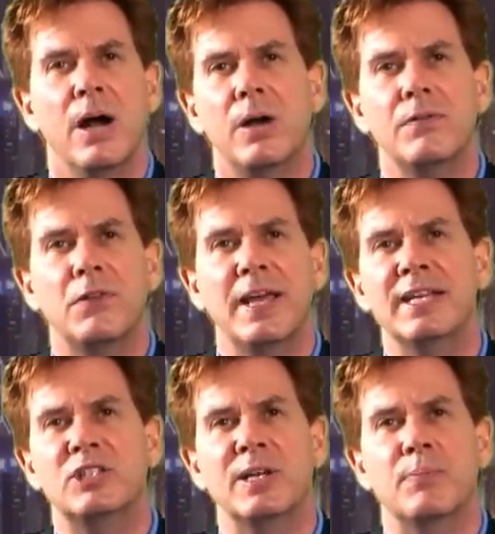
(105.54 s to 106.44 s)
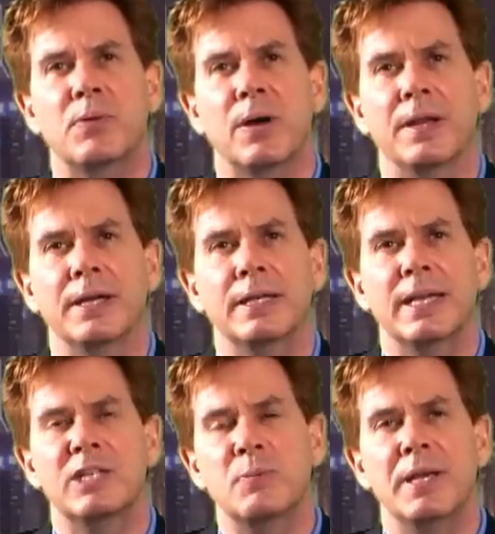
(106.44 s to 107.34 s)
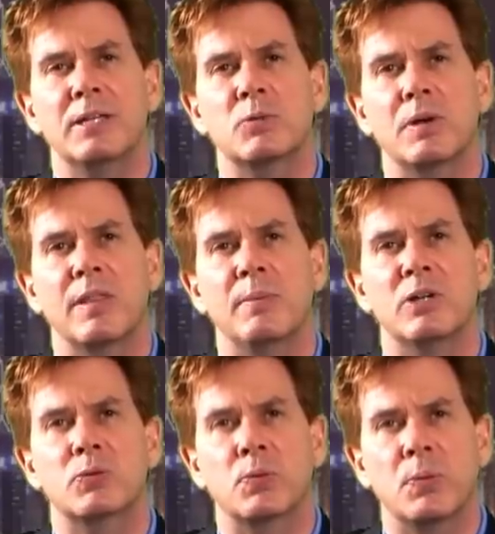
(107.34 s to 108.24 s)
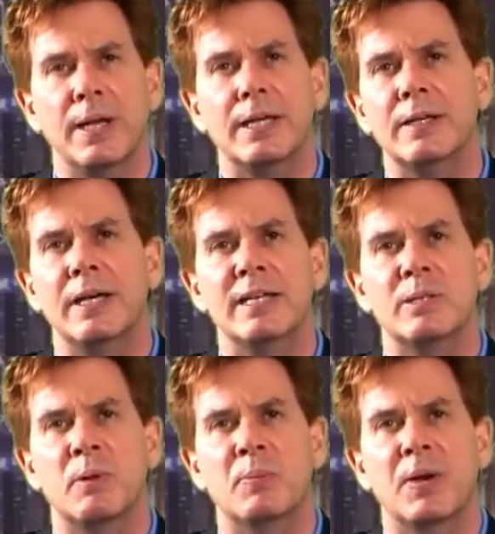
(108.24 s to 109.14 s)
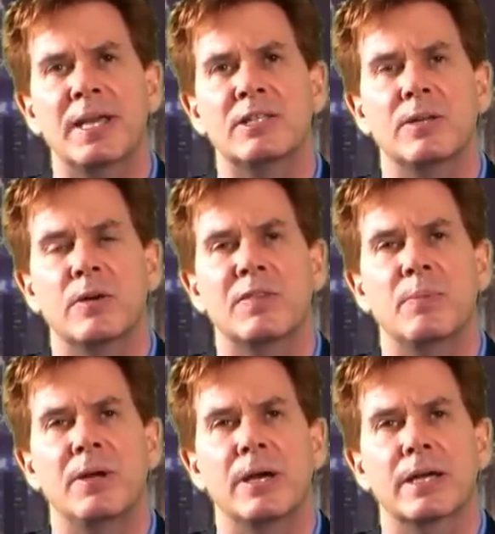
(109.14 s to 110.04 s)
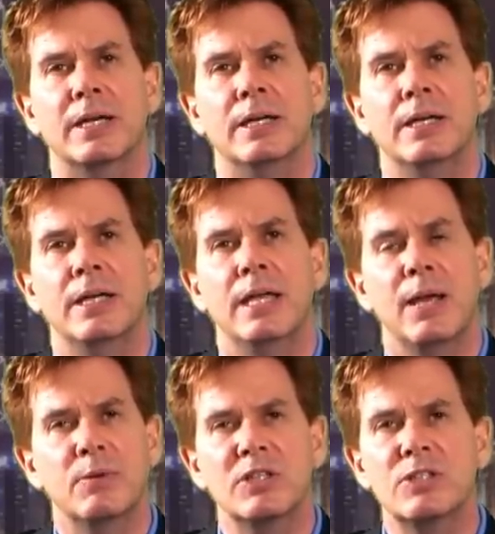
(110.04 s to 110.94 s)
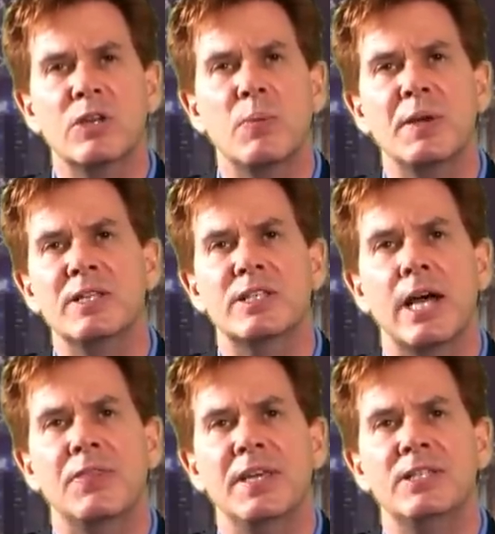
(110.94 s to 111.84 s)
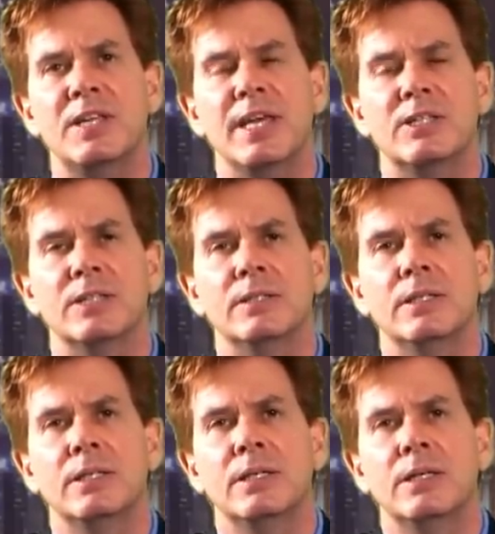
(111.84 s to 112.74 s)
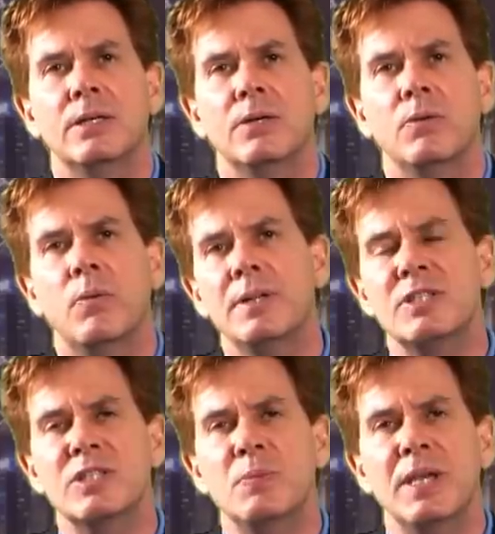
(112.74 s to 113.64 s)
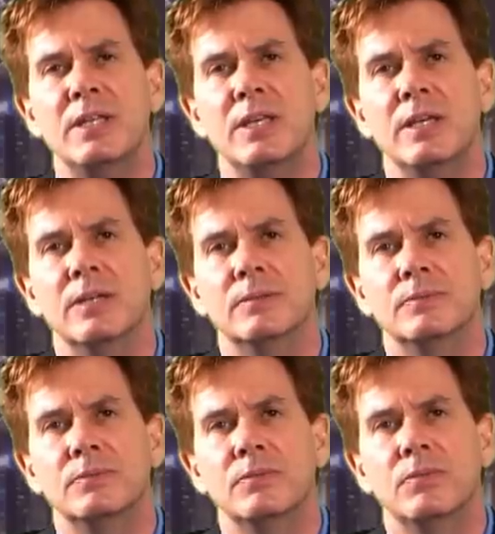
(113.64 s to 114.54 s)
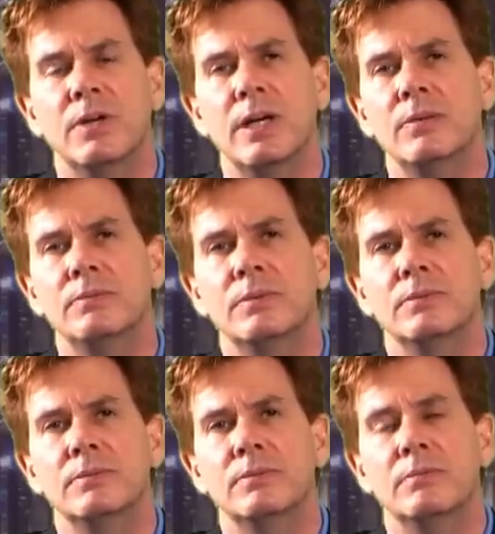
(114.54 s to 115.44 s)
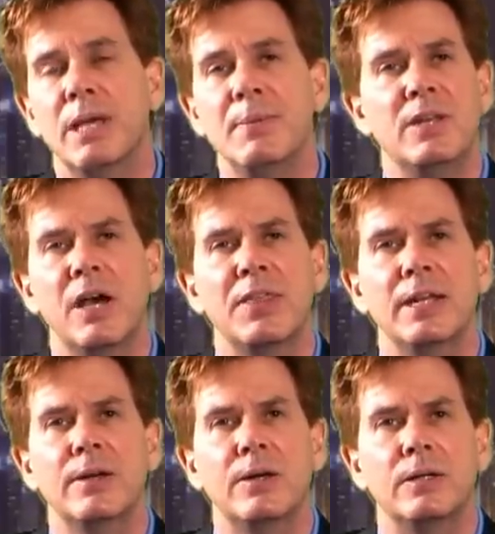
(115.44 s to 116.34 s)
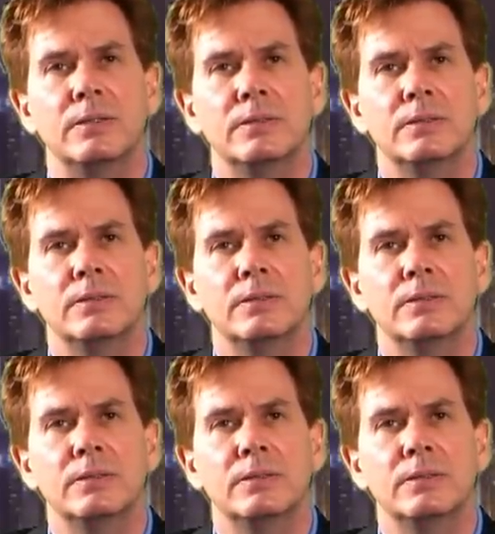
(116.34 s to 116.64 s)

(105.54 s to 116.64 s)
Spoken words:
Our flagship product has made us one of the most recognizable brands in North America, and we're just opening Southeast Asia. What does this mean to you? Well, maybe nothing at all.